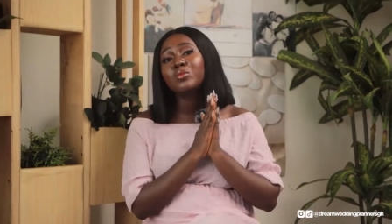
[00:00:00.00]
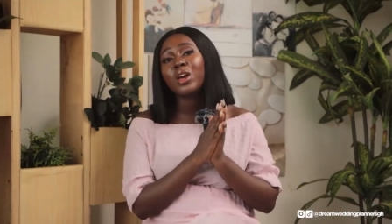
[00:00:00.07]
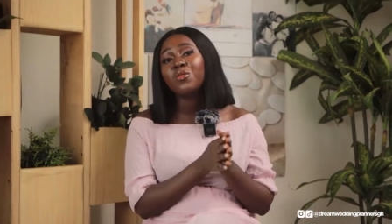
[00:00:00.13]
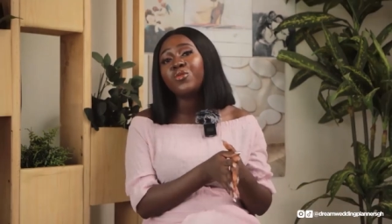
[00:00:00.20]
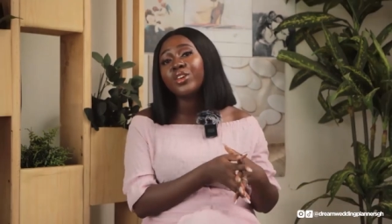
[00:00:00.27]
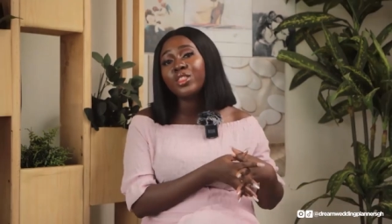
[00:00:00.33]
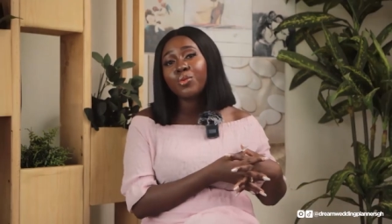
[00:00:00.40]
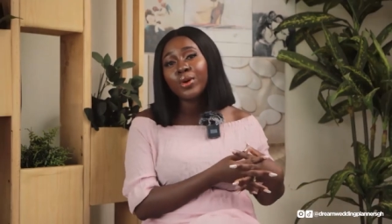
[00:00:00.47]
To my
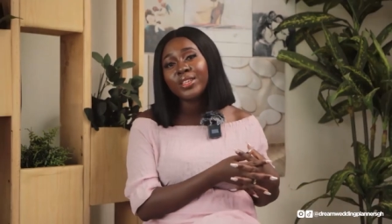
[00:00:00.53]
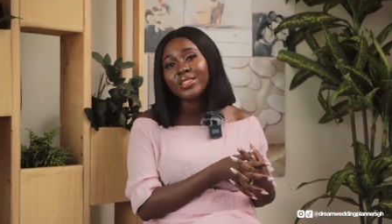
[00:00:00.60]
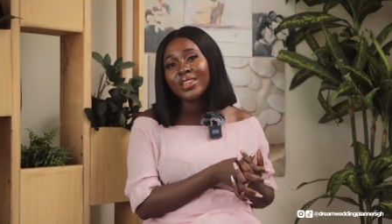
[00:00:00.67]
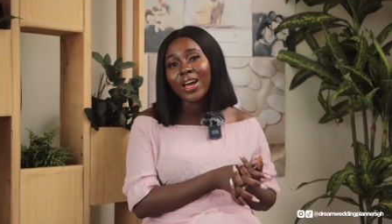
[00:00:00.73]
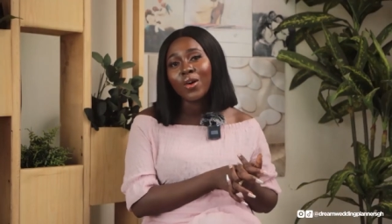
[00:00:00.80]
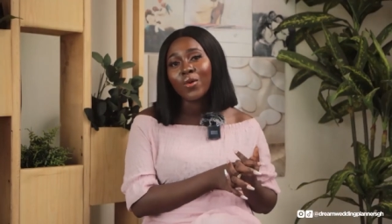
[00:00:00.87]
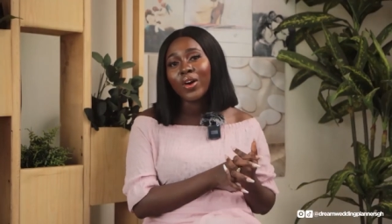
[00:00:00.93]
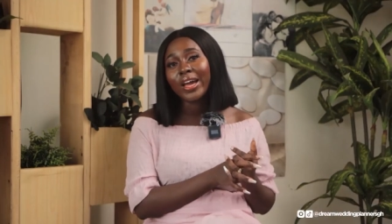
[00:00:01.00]
fifth point
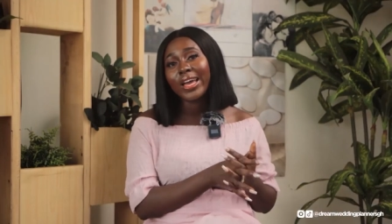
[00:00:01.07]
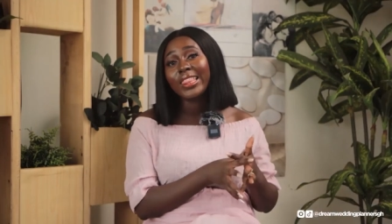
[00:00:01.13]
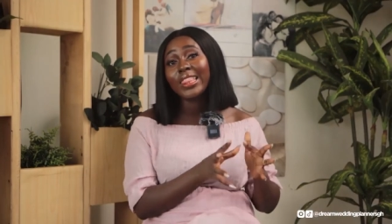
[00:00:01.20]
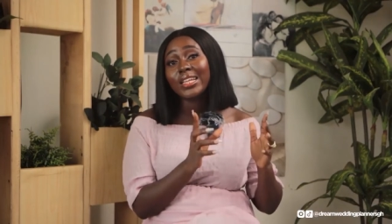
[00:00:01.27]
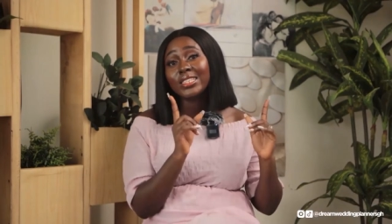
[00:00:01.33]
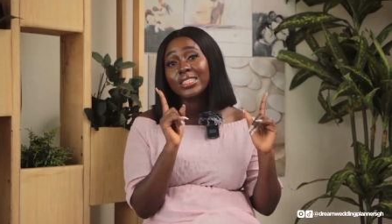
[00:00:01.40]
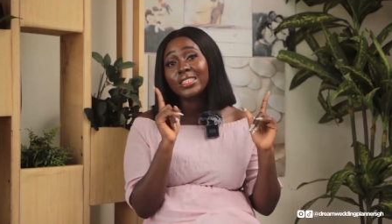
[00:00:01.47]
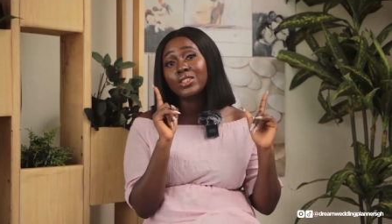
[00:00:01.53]
now, and eh,
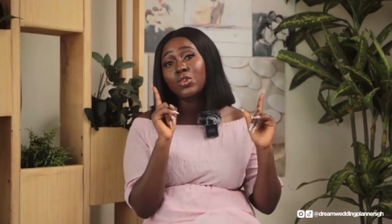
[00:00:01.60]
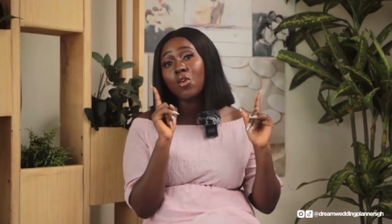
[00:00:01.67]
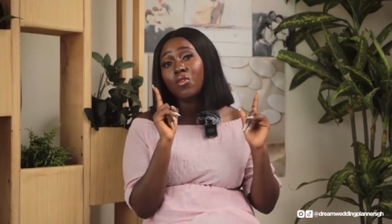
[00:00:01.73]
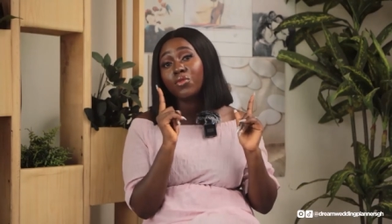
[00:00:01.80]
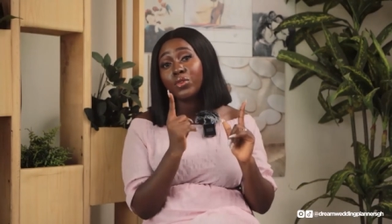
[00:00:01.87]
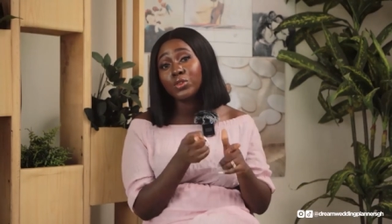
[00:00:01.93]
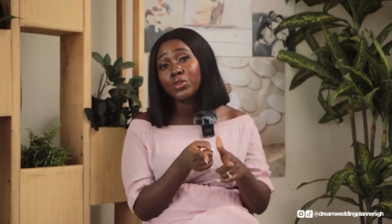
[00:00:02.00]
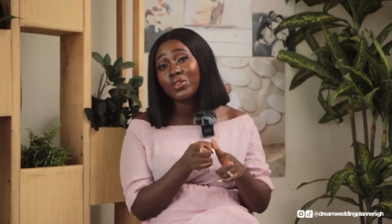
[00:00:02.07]
that is your
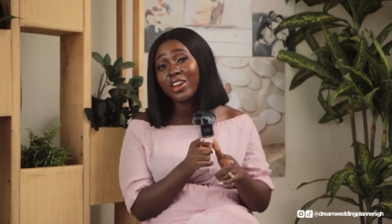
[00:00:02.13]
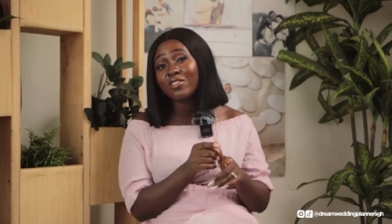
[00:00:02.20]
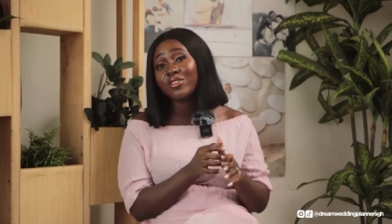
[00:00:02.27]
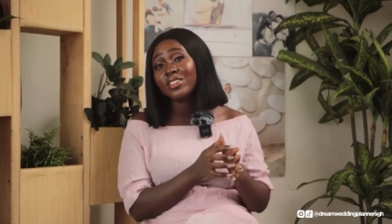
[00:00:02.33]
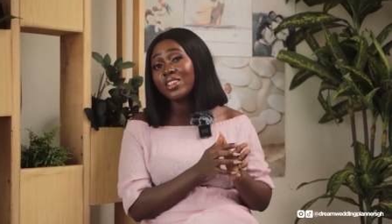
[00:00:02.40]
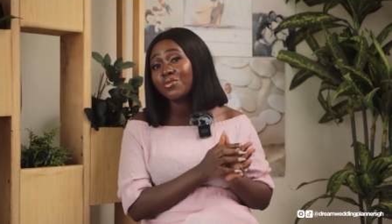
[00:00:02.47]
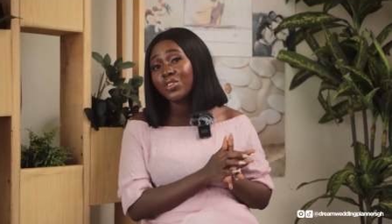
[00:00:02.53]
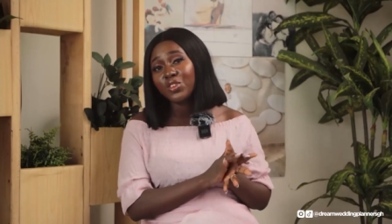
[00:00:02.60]

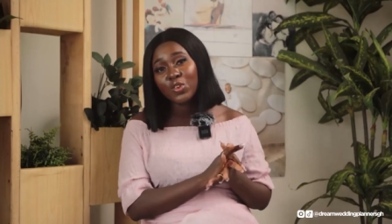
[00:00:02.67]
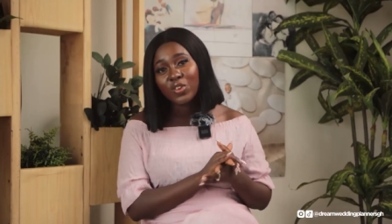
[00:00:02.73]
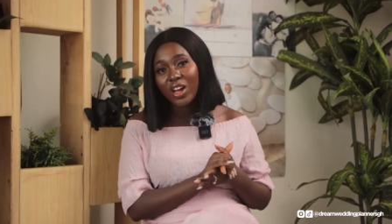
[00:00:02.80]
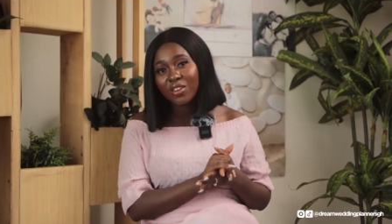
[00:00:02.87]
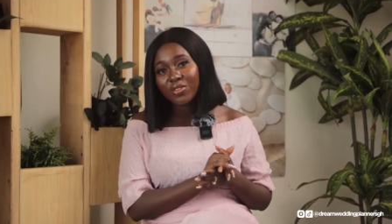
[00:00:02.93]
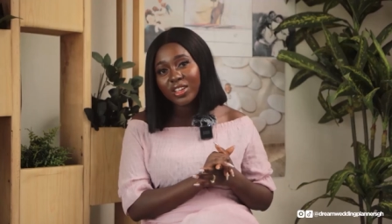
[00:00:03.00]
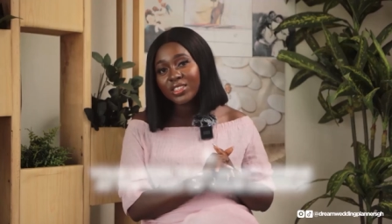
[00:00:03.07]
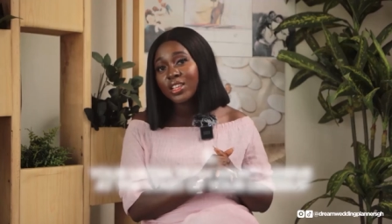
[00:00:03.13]
photographers and
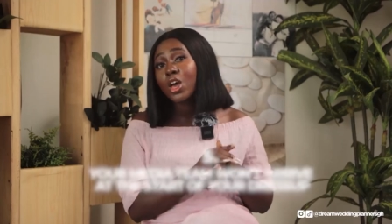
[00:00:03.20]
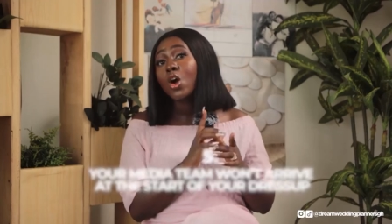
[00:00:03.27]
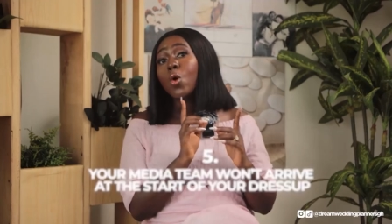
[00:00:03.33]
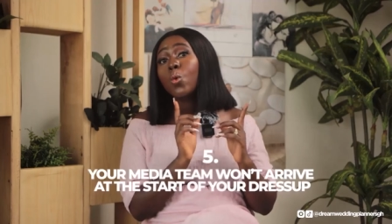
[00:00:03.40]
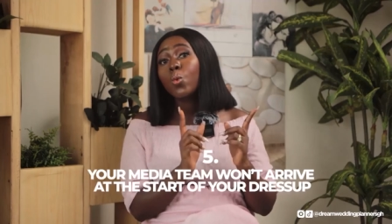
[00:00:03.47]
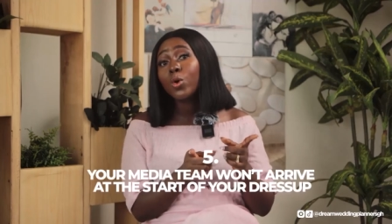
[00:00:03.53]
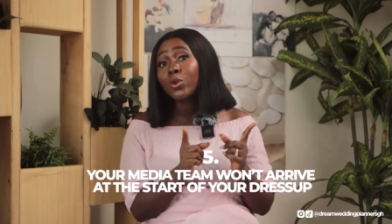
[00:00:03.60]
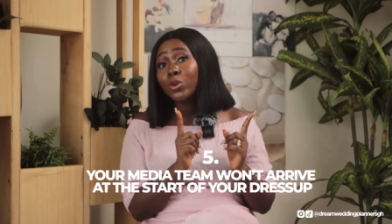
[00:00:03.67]
videographers
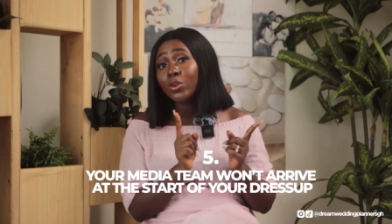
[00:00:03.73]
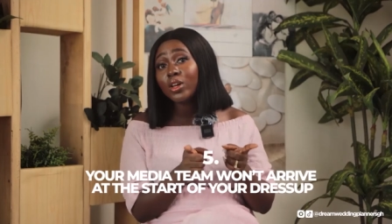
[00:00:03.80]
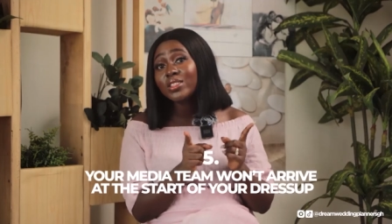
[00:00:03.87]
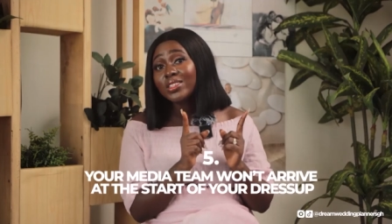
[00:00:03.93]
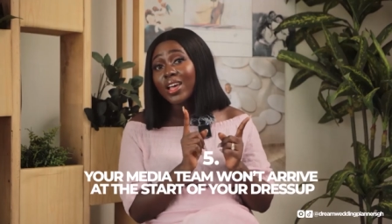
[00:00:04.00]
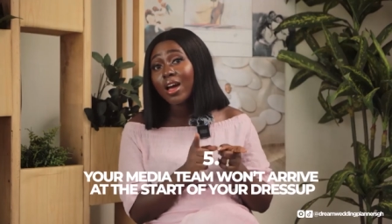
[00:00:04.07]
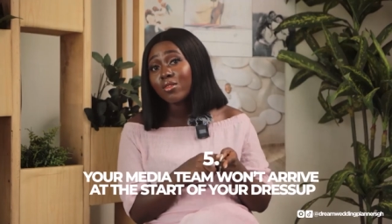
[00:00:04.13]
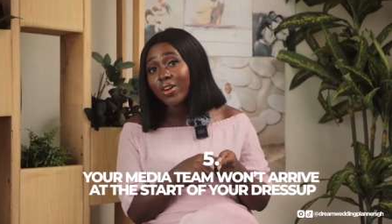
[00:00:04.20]
will
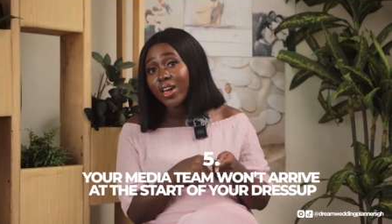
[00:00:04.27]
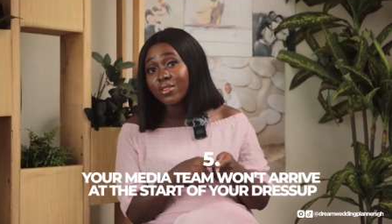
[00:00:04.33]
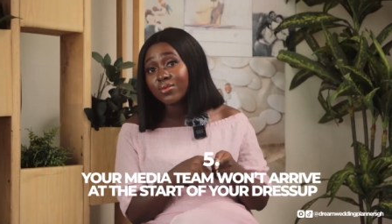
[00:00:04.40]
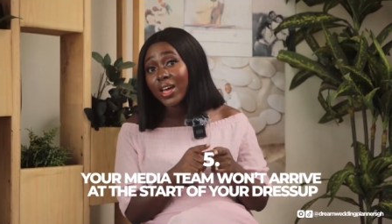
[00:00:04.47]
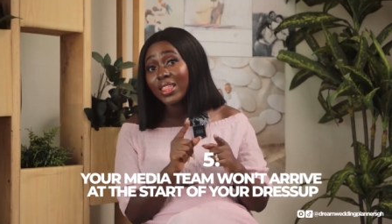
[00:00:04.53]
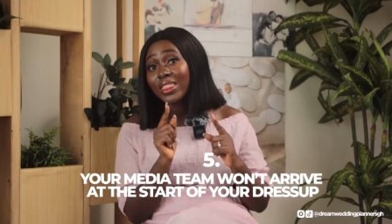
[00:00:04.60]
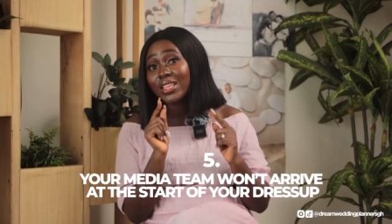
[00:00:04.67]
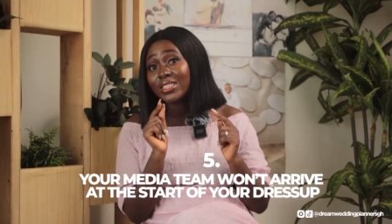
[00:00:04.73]
not arrive
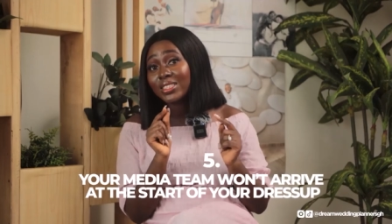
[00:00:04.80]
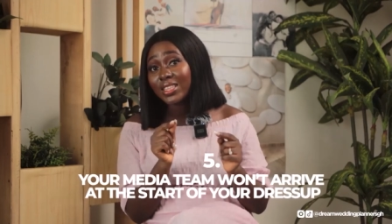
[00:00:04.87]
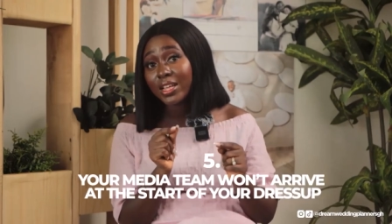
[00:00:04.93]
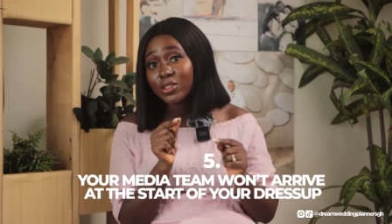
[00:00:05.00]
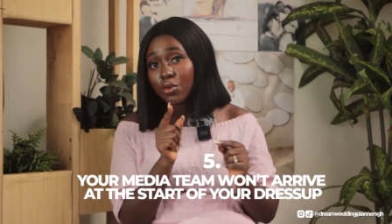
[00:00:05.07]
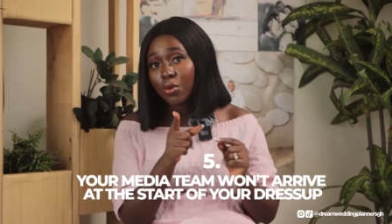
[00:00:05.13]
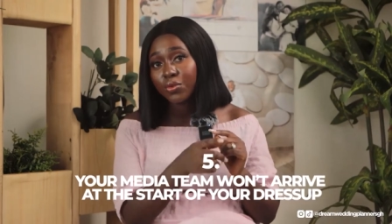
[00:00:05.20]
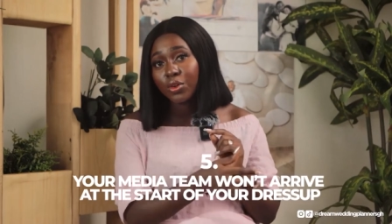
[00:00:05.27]
at the
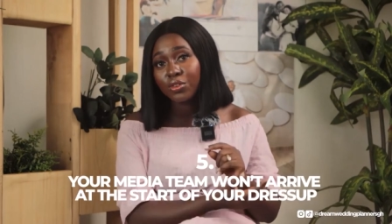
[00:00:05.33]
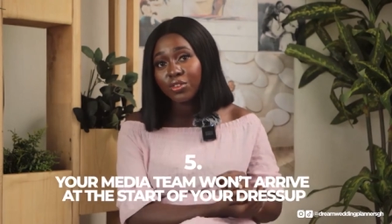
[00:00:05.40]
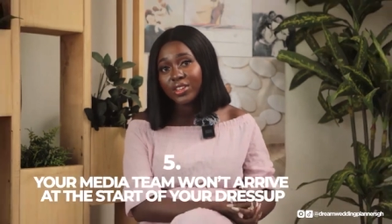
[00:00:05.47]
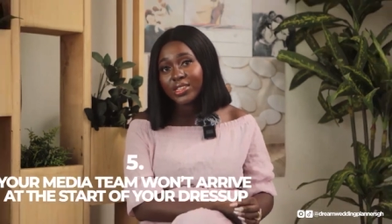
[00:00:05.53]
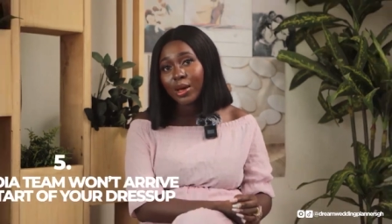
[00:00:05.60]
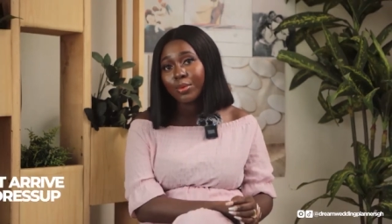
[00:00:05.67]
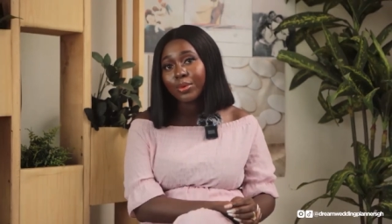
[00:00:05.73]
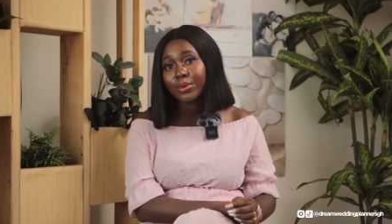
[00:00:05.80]
start of your
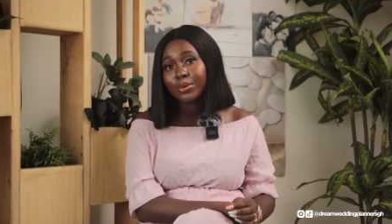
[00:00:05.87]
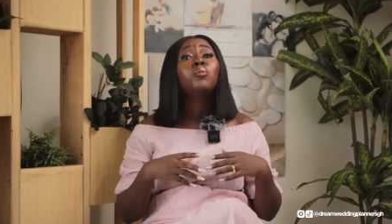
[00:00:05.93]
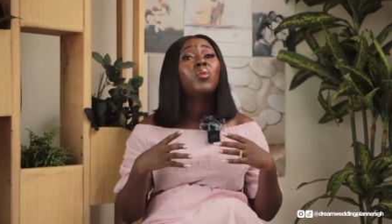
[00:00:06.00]
dress up.